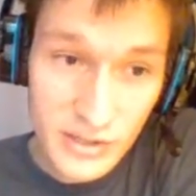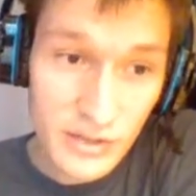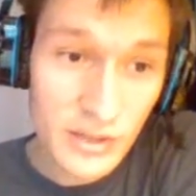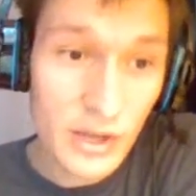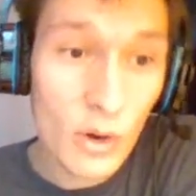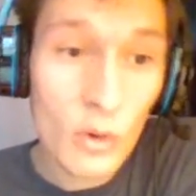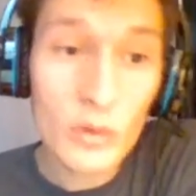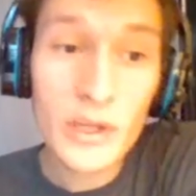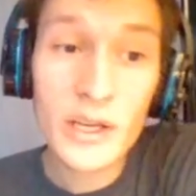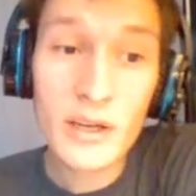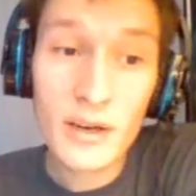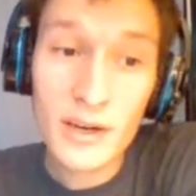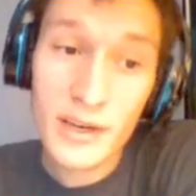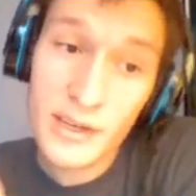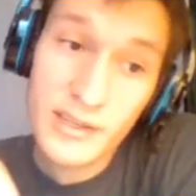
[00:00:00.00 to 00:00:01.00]
They're the only
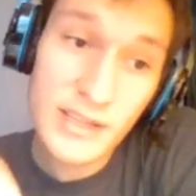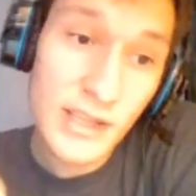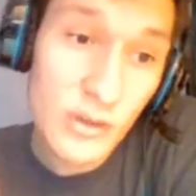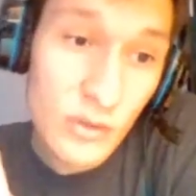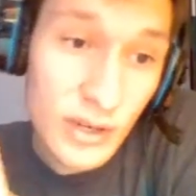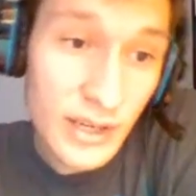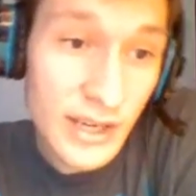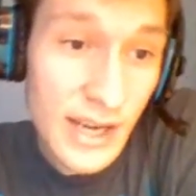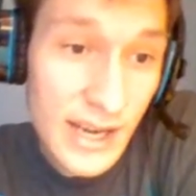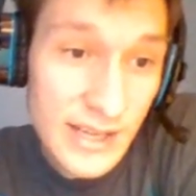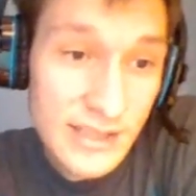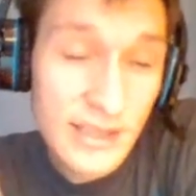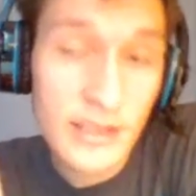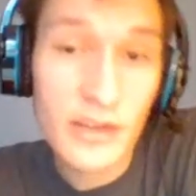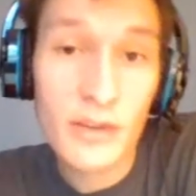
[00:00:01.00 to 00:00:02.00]
cards that you can
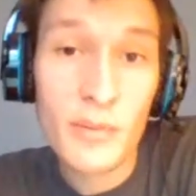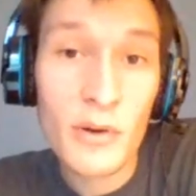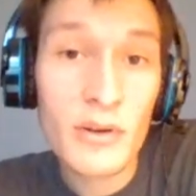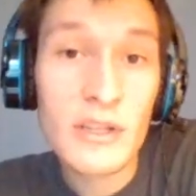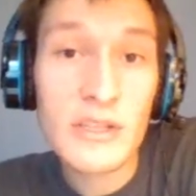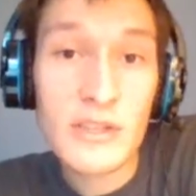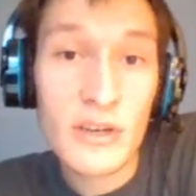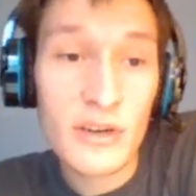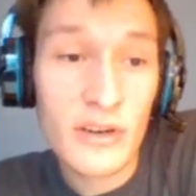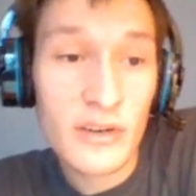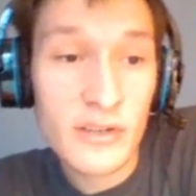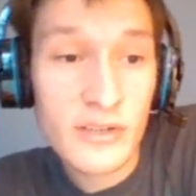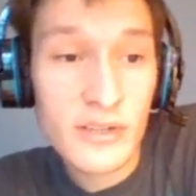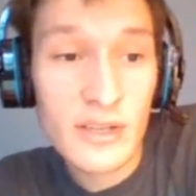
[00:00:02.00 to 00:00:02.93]
cast on your opponent's turns,